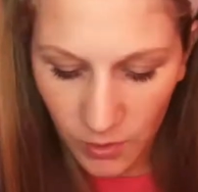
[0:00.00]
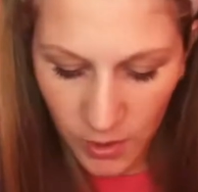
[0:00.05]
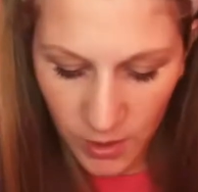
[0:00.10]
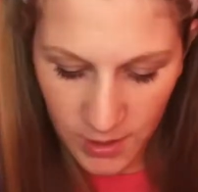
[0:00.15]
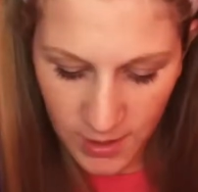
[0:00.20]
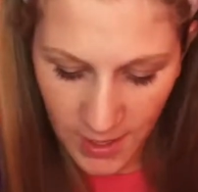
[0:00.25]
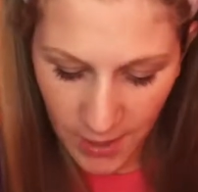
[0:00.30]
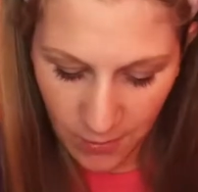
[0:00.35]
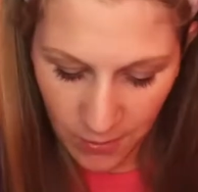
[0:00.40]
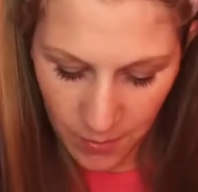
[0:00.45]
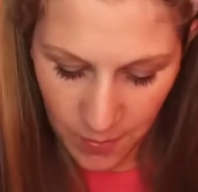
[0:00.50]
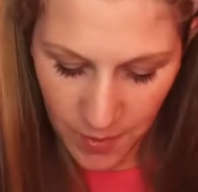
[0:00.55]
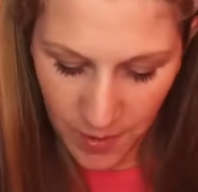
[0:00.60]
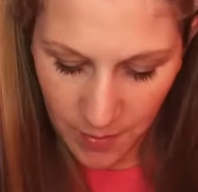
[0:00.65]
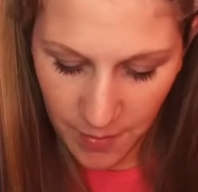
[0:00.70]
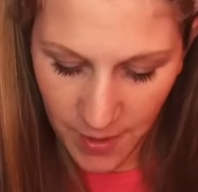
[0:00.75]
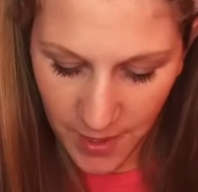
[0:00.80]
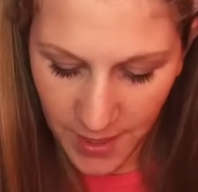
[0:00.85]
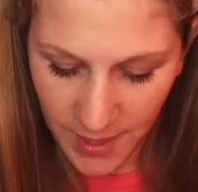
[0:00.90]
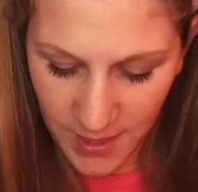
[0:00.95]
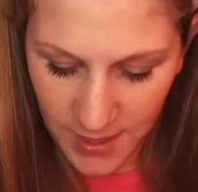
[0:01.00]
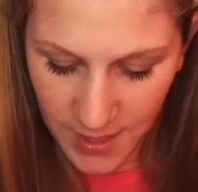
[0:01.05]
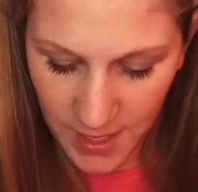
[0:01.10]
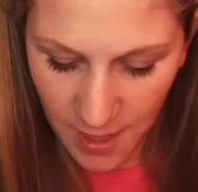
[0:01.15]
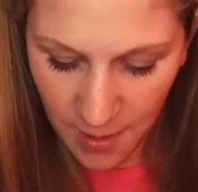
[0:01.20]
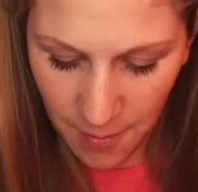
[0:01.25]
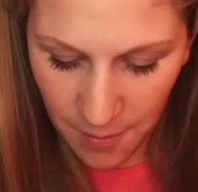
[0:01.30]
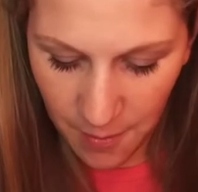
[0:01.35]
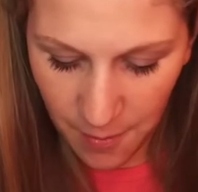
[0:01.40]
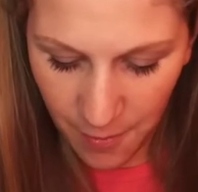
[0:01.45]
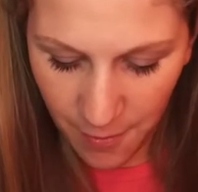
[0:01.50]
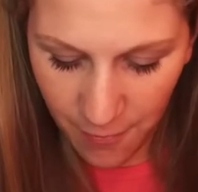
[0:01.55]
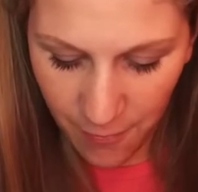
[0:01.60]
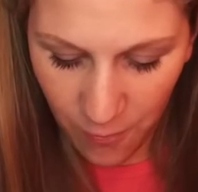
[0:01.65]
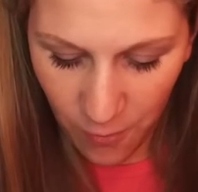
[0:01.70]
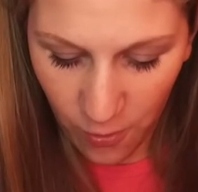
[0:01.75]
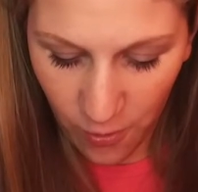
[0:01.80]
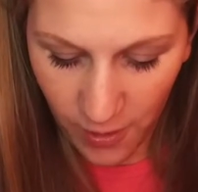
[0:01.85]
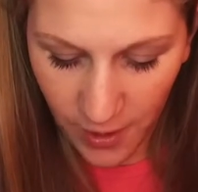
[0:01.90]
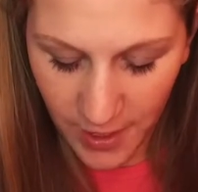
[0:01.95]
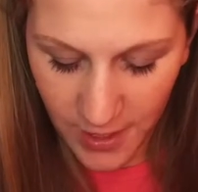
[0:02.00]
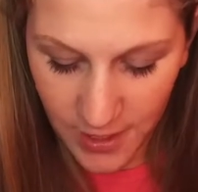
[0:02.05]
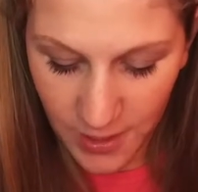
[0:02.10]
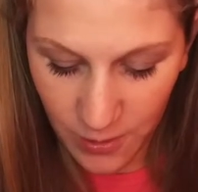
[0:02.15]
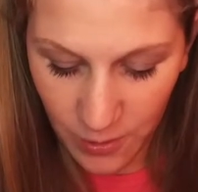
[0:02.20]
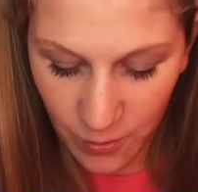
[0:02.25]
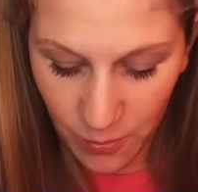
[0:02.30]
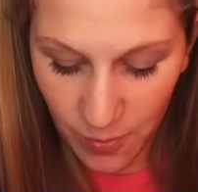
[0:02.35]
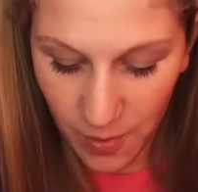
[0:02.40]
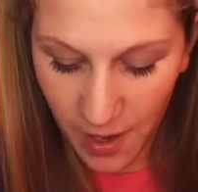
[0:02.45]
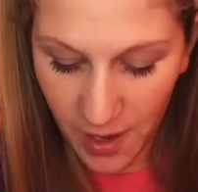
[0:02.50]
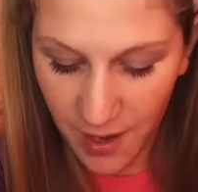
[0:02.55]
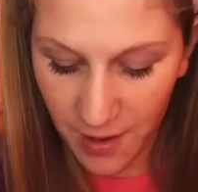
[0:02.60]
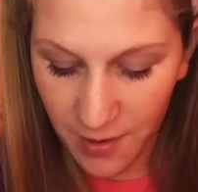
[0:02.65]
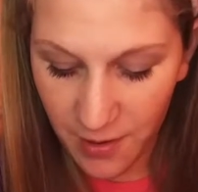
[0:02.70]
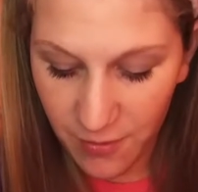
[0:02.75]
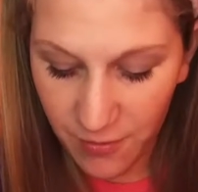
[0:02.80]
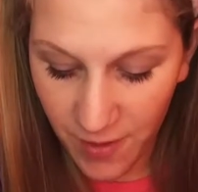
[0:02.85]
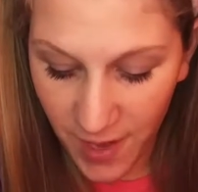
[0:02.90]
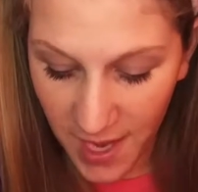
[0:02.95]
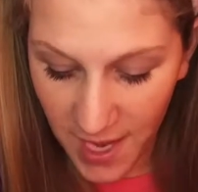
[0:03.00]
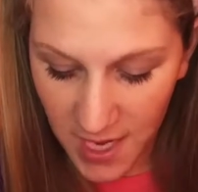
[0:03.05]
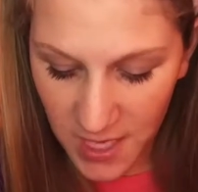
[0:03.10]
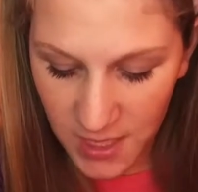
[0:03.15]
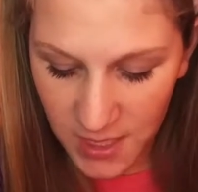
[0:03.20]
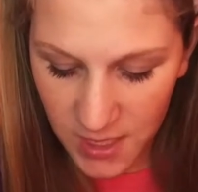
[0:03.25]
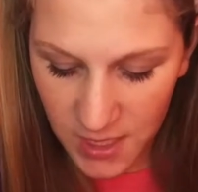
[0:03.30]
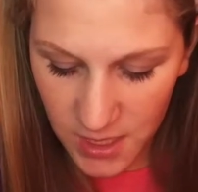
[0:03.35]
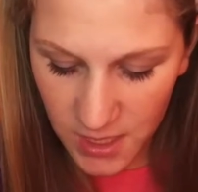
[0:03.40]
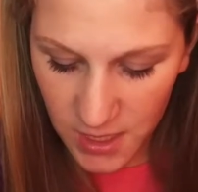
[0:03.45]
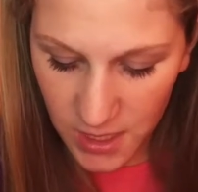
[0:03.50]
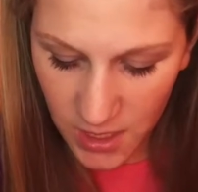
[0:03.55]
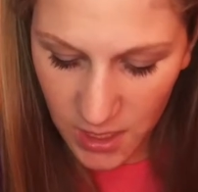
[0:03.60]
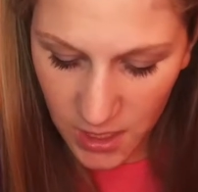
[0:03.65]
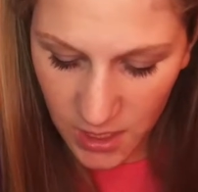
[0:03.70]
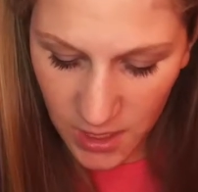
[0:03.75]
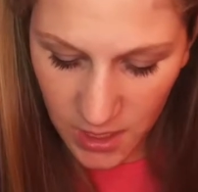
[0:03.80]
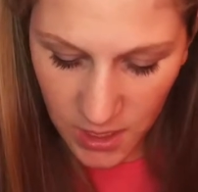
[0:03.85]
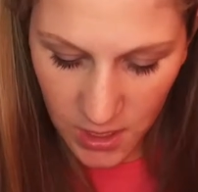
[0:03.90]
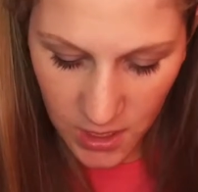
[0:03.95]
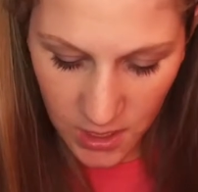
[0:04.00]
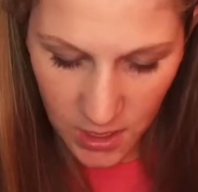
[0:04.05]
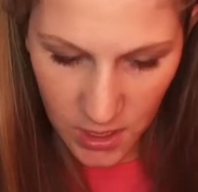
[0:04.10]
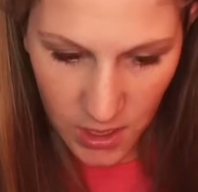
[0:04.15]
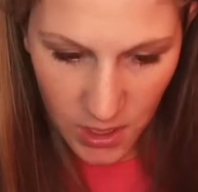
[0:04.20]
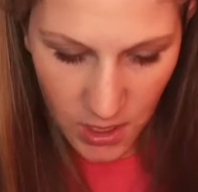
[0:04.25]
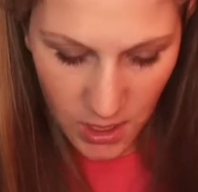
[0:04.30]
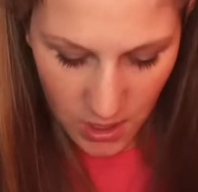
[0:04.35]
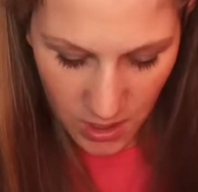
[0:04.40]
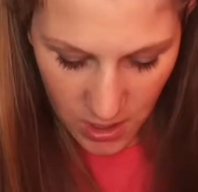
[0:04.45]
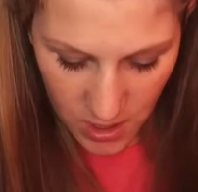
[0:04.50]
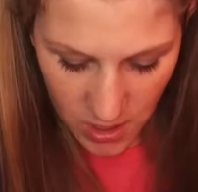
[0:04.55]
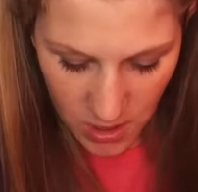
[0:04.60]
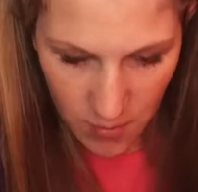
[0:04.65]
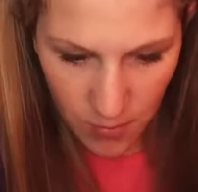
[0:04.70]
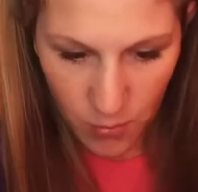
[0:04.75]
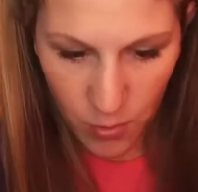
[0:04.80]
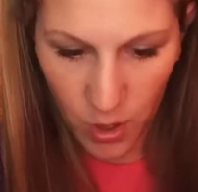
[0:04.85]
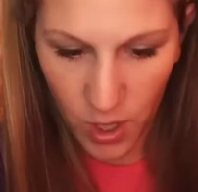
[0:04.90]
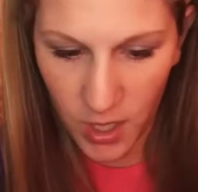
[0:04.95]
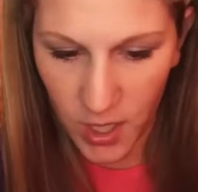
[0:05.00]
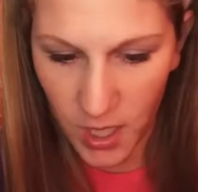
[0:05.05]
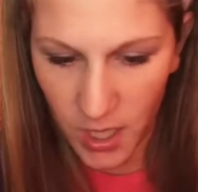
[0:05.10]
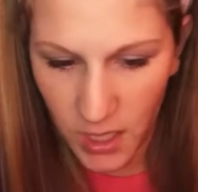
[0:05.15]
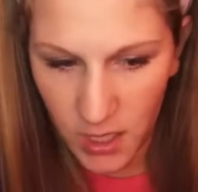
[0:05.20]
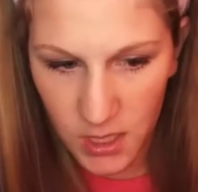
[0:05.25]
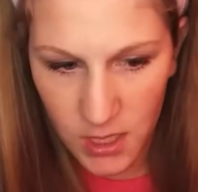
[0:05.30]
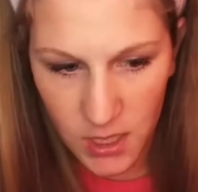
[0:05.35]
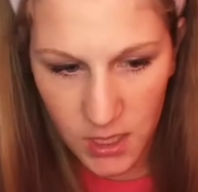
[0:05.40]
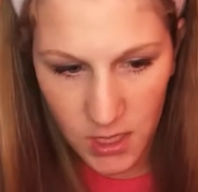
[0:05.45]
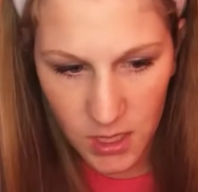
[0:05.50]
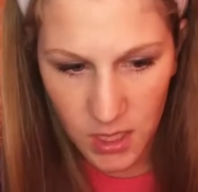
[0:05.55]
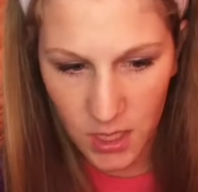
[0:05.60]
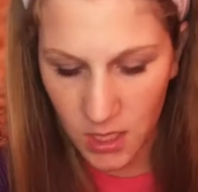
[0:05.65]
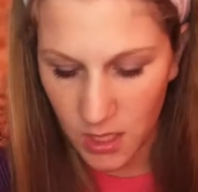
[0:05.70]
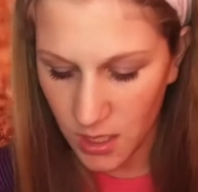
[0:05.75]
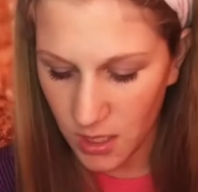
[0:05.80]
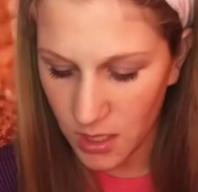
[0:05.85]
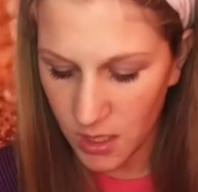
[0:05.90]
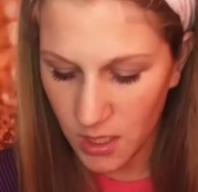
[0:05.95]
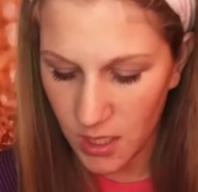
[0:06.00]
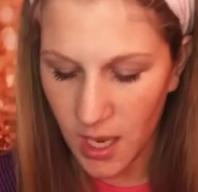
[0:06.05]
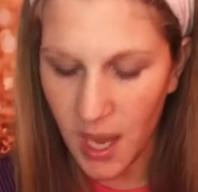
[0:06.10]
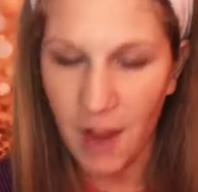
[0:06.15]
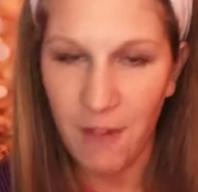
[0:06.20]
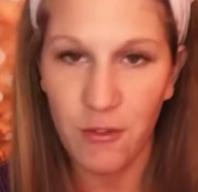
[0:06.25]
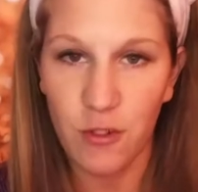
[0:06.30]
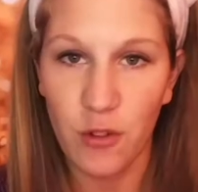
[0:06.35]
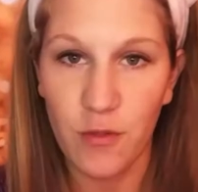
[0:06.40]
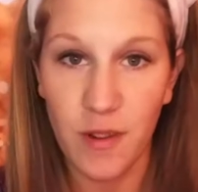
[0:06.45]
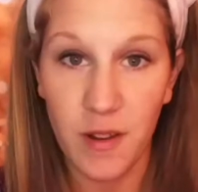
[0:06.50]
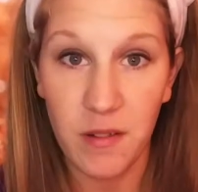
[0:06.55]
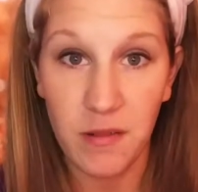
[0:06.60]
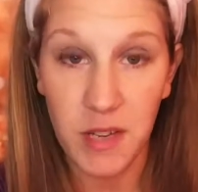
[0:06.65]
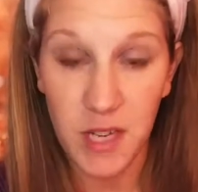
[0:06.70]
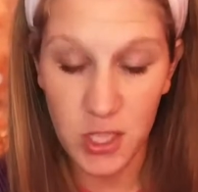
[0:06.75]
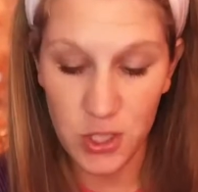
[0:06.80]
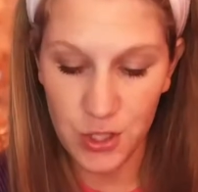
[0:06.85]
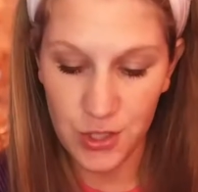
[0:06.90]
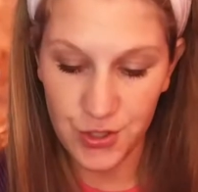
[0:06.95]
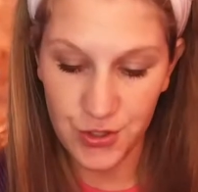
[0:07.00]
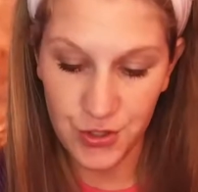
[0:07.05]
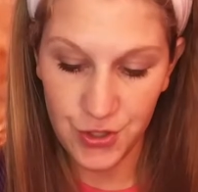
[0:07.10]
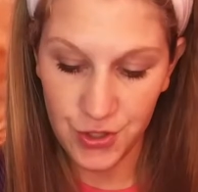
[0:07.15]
because that would be my step before I do my face products after foundation.